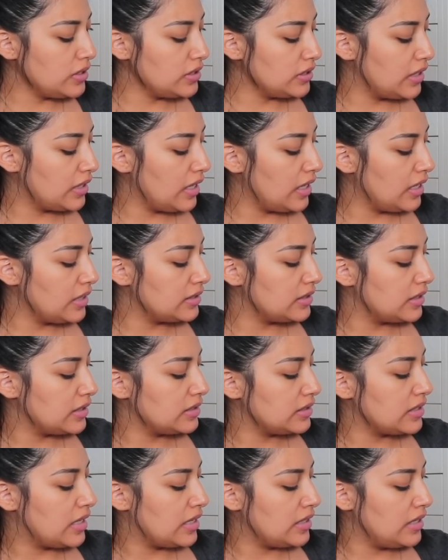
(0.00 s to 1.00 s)
kit, it
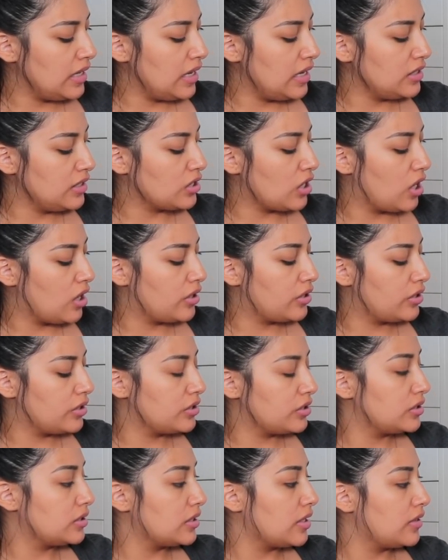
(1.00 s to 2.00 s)
says
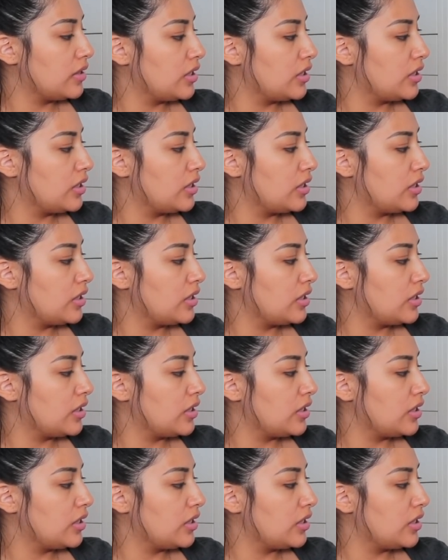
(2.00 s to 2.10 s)
$98.